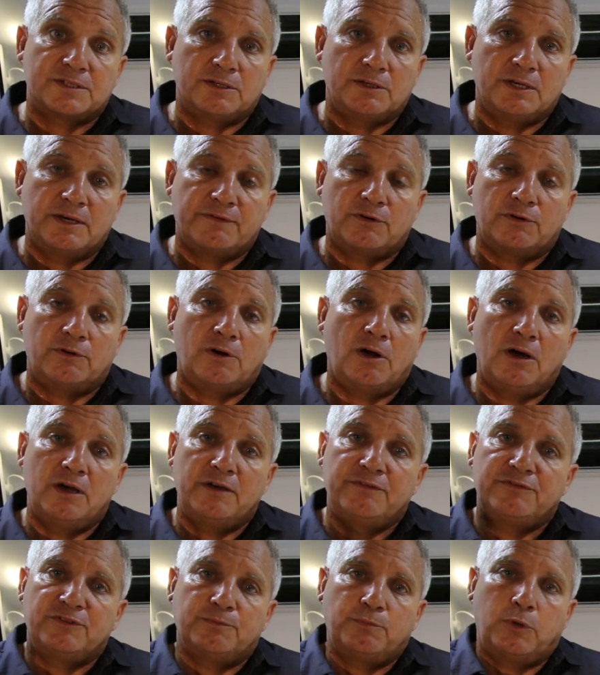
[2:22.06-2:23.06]
So you have
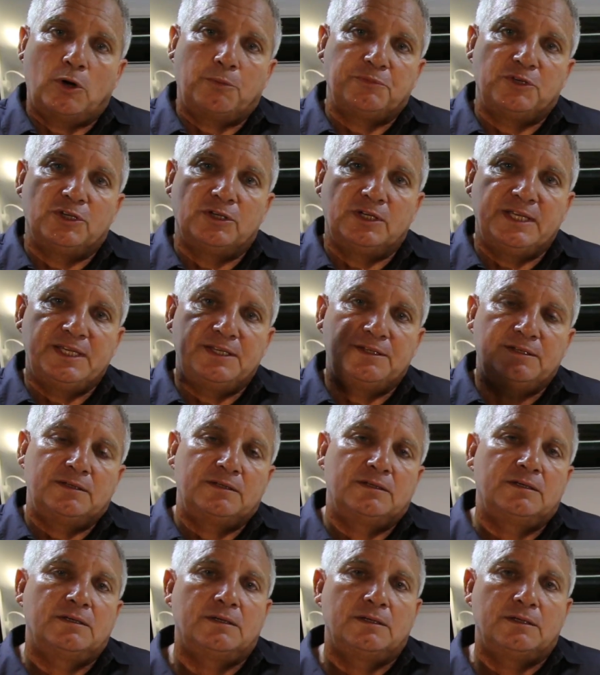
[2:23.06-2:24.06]
arrived, you pop your lid,
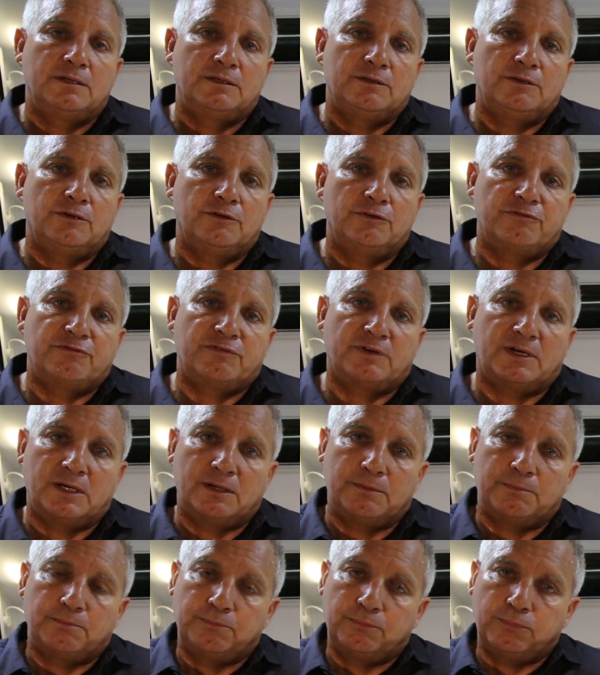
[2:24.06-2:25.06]
you've
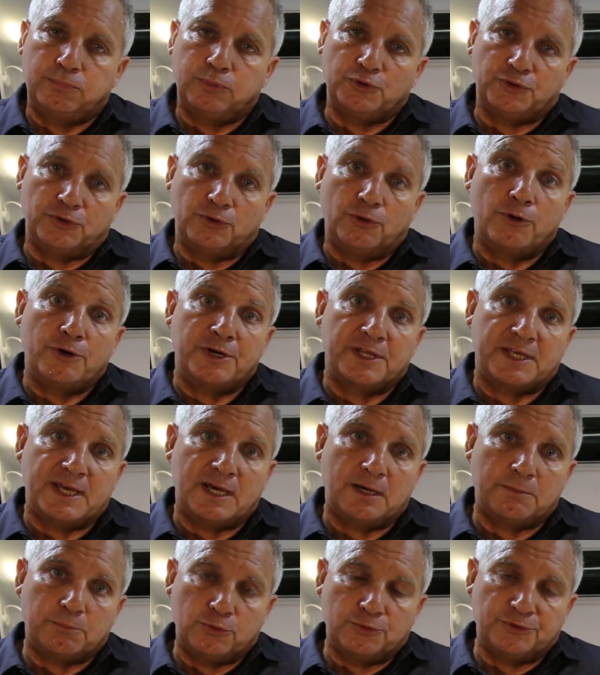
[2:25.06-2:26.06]
put your awning
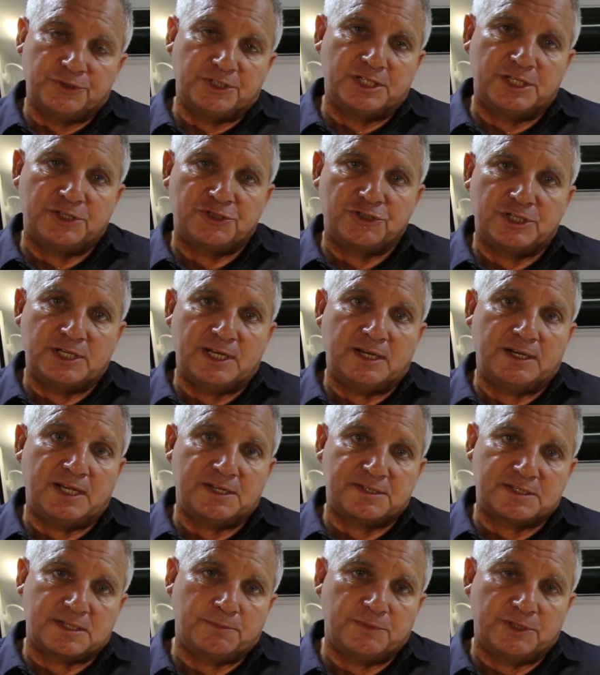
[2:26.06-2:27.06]
out, pulled your kitchen out,
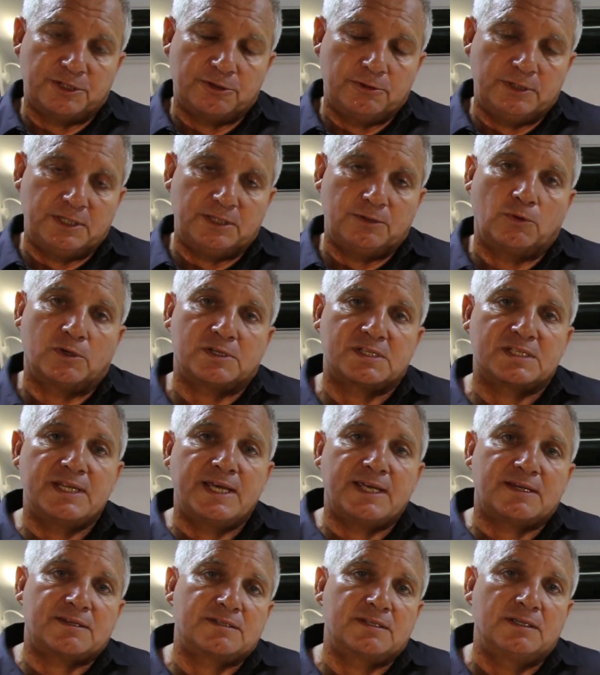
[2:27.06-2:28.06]
had something to eat. What's
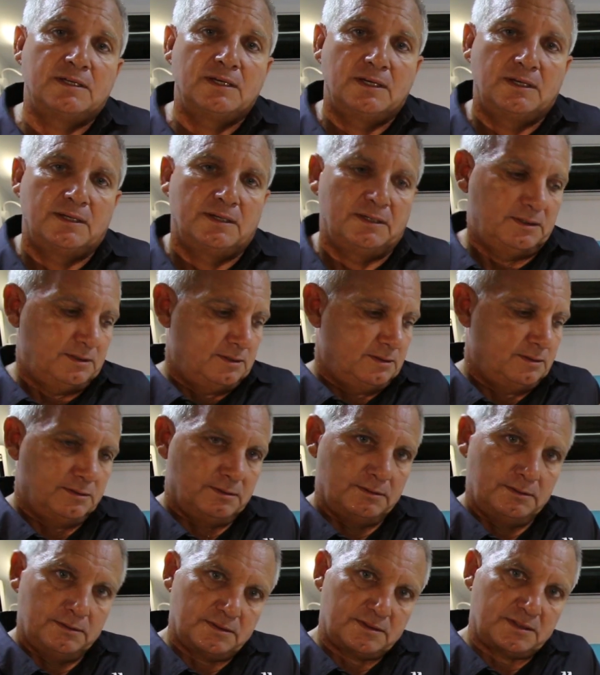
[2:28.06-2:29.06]
next?
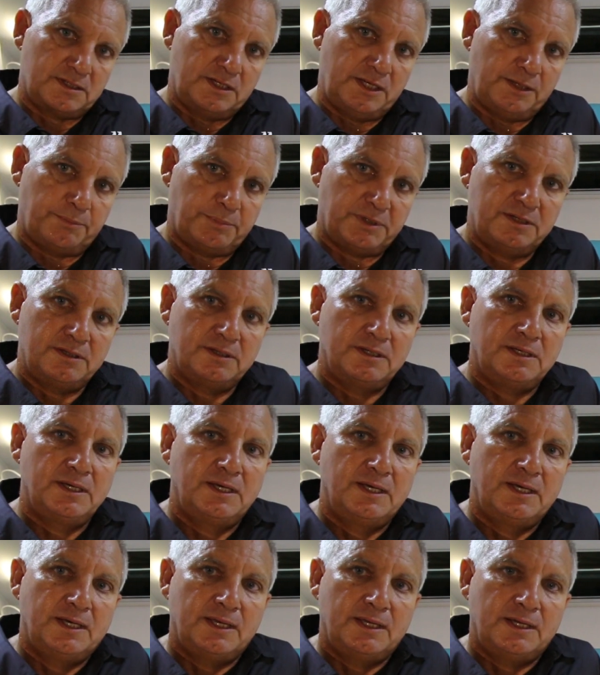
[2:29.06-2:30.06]
Sleep.
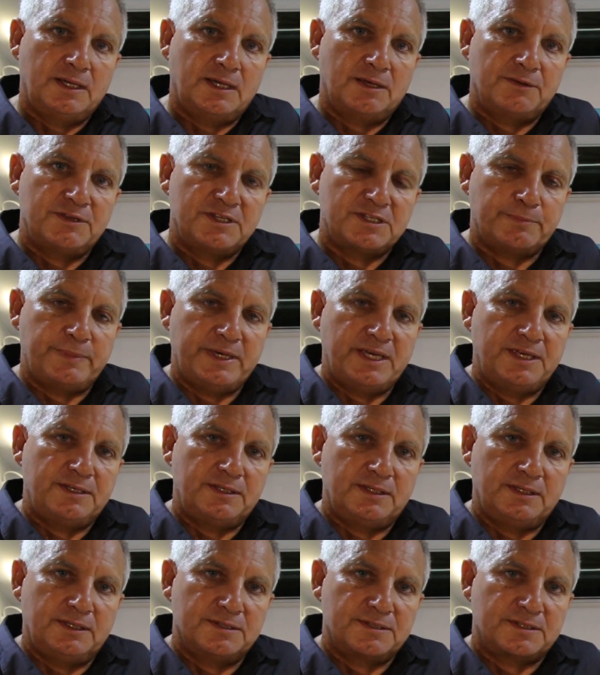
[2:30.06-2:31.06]
Now this bed
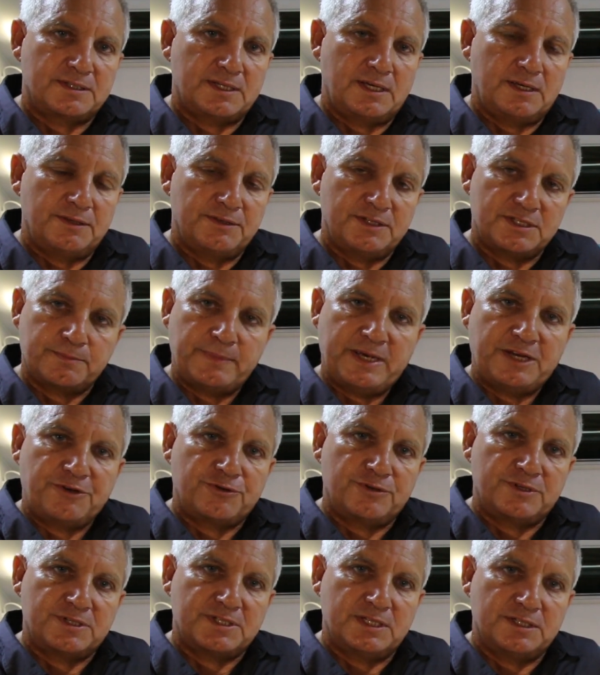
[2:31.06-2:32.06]
is, this
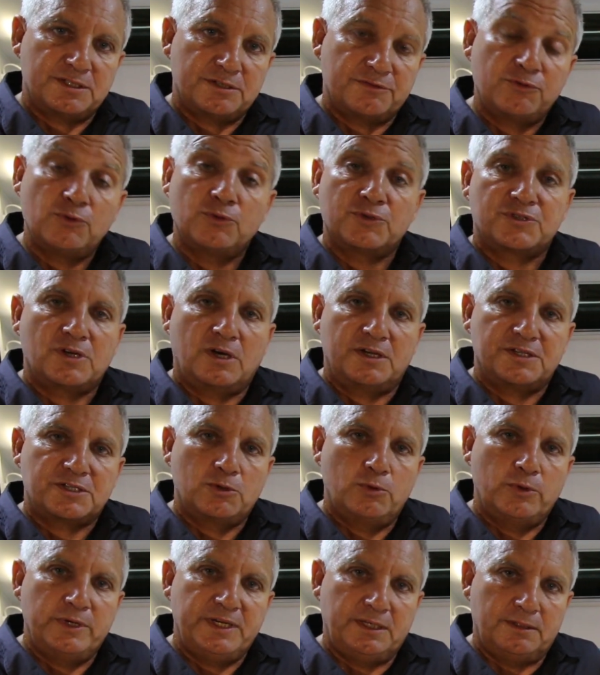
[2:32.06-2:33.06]
mattress is a full-size
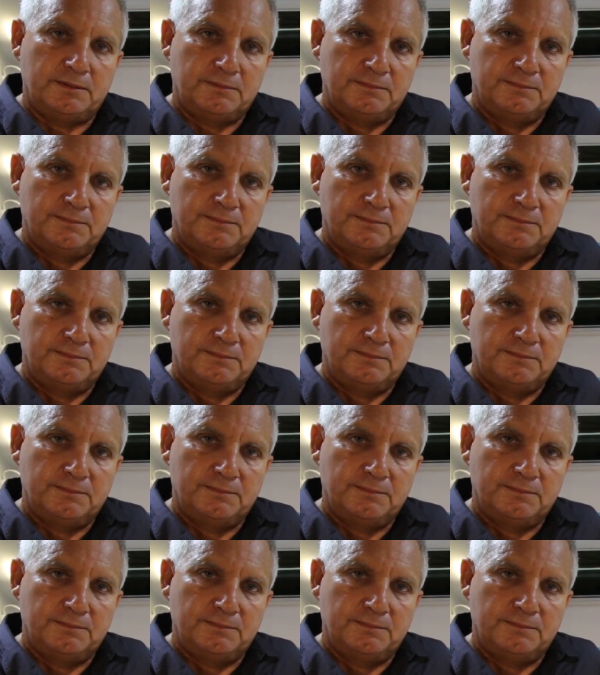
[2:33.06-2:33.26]
queen.